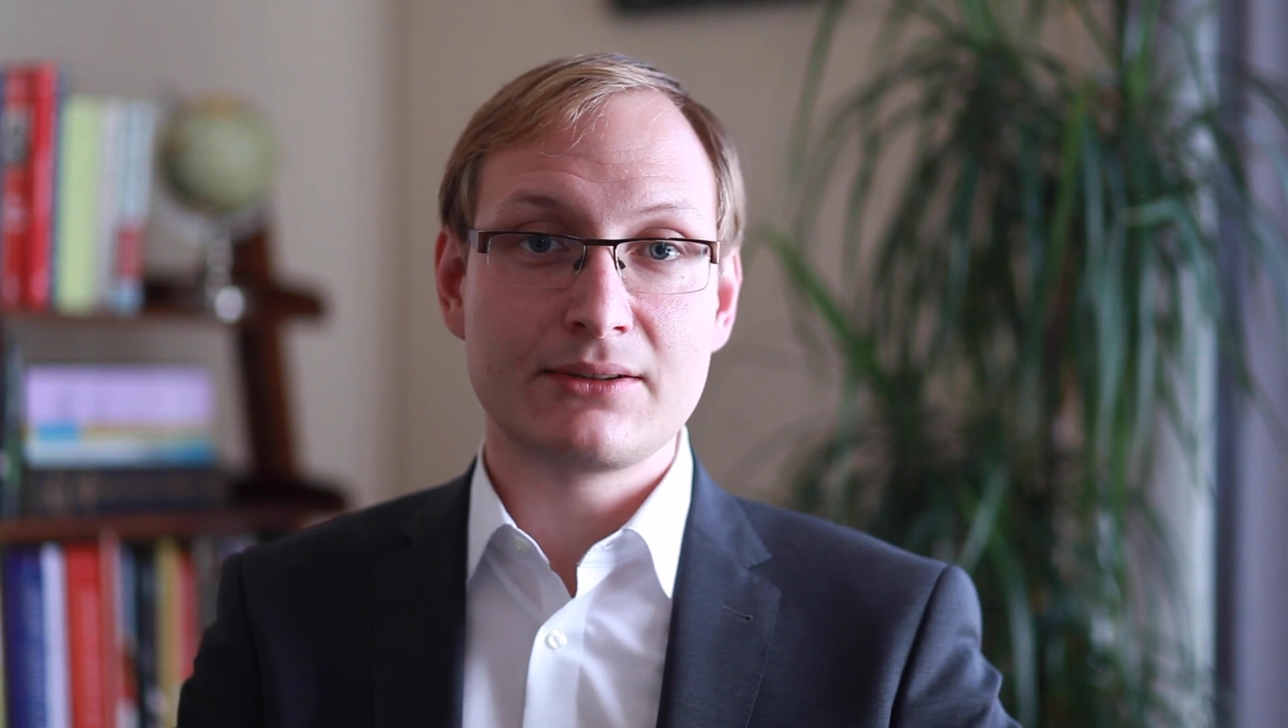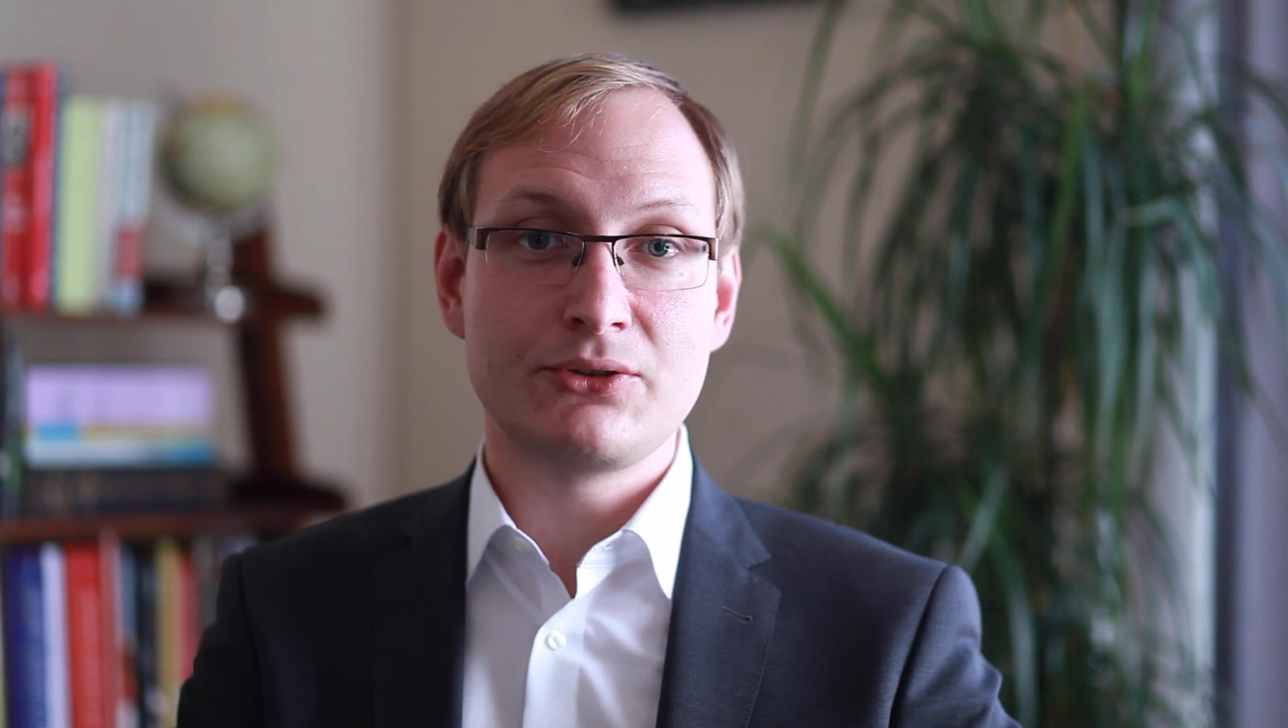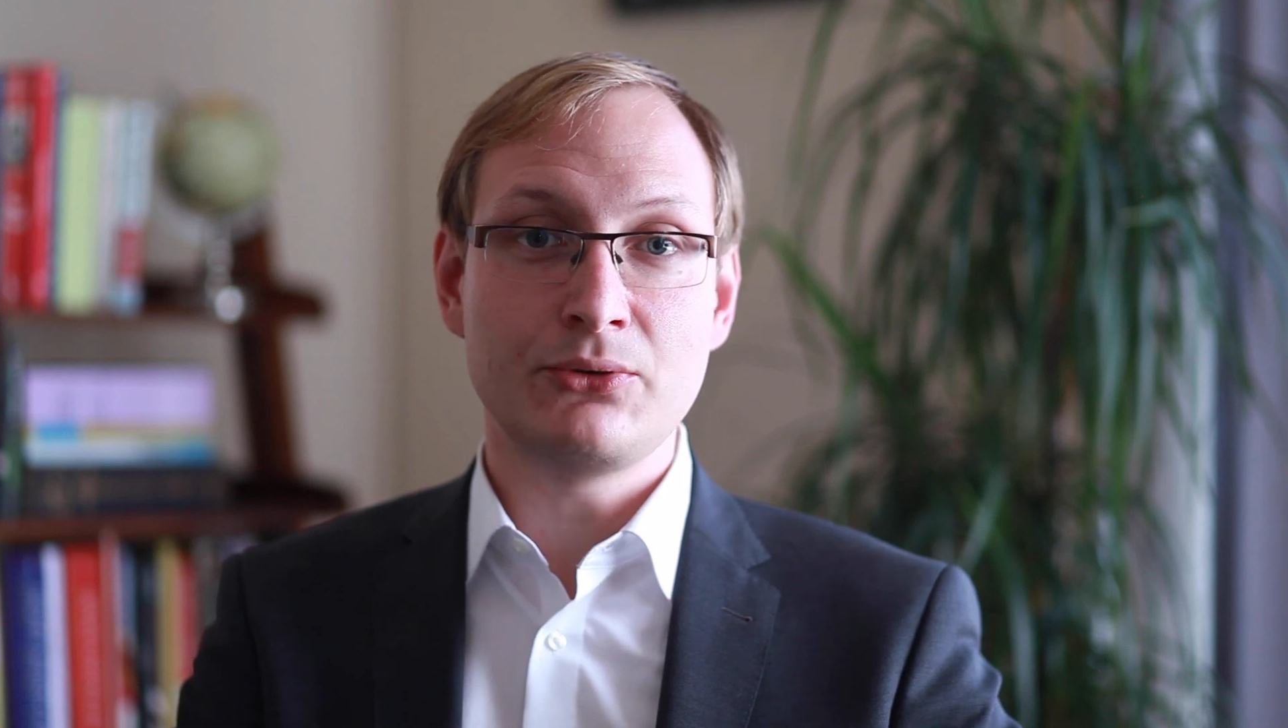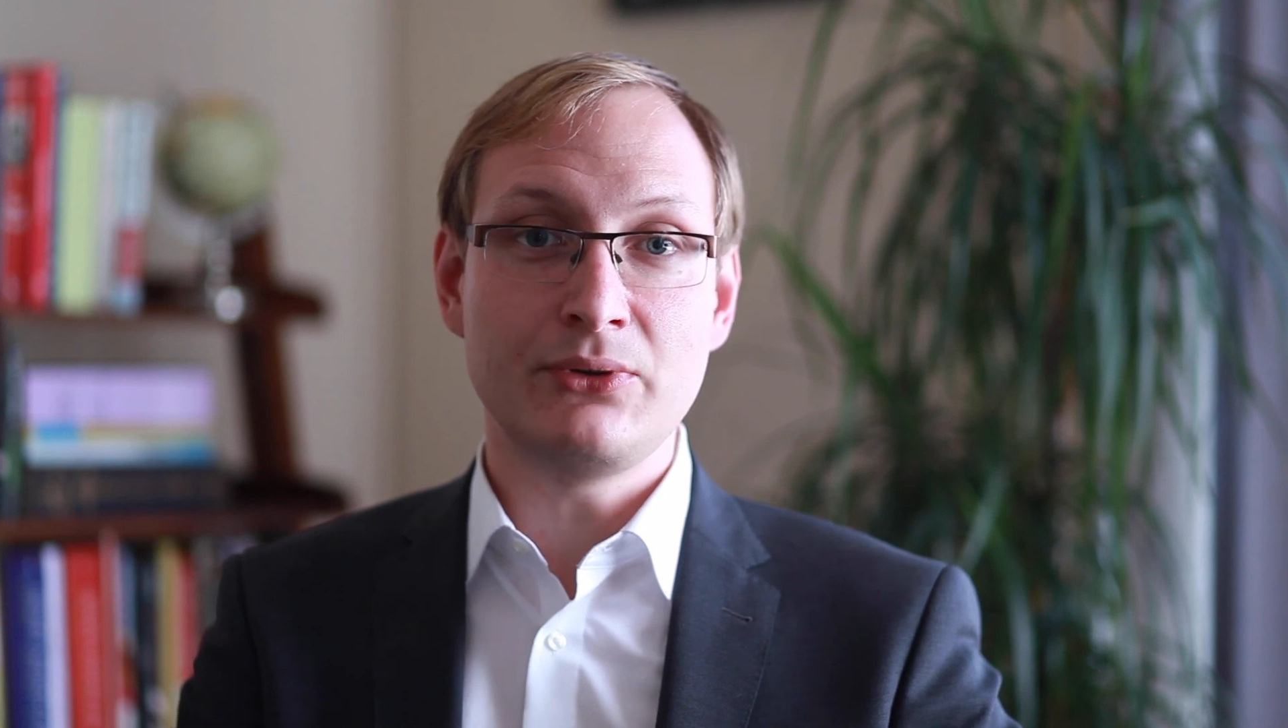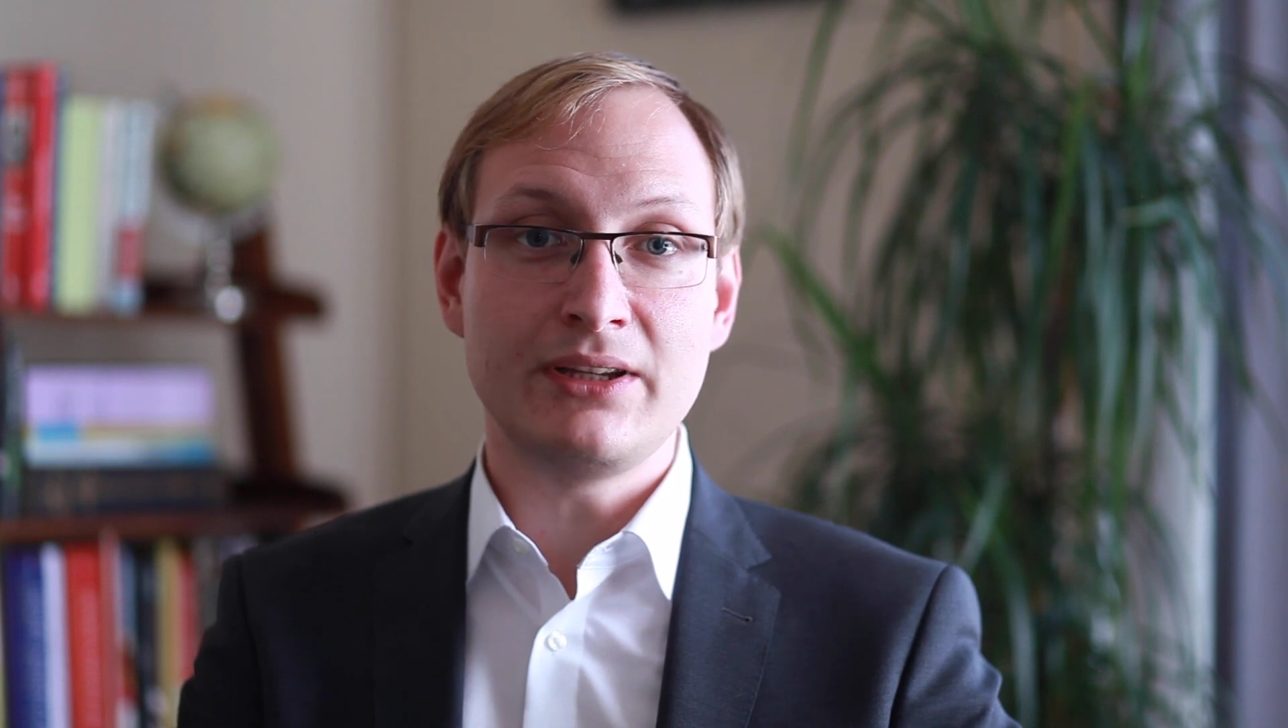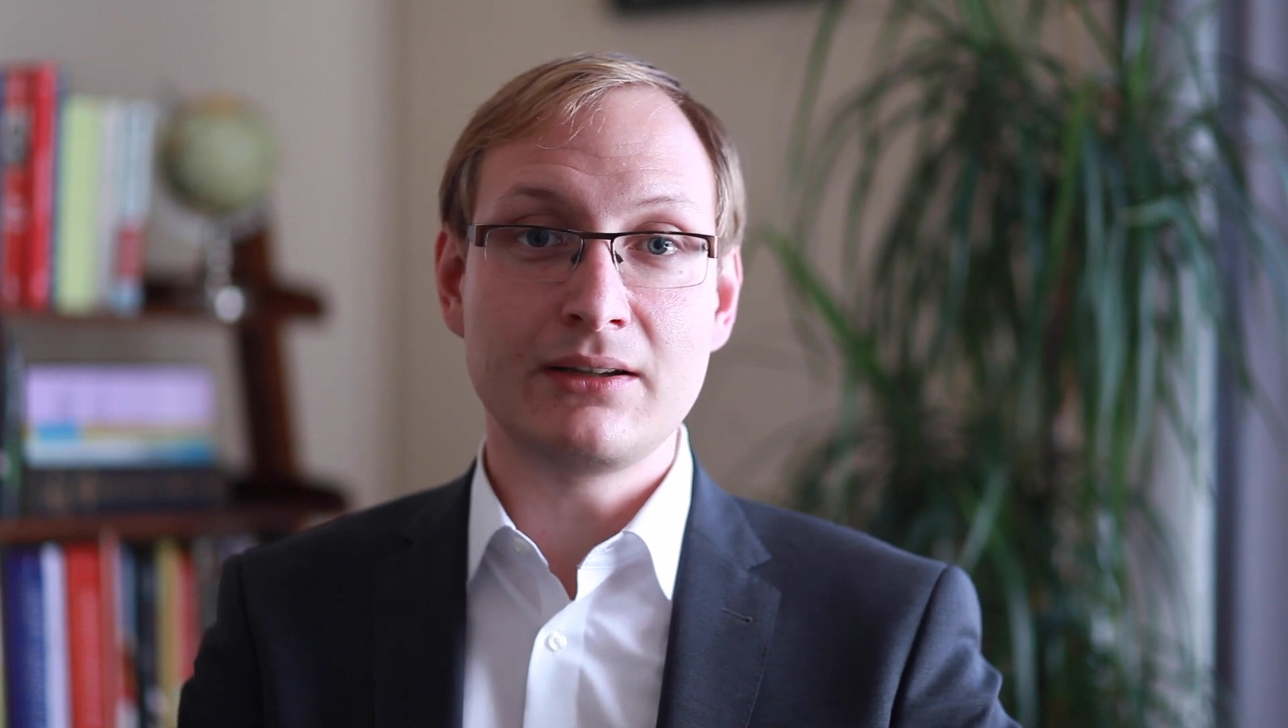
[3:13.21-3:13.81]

to the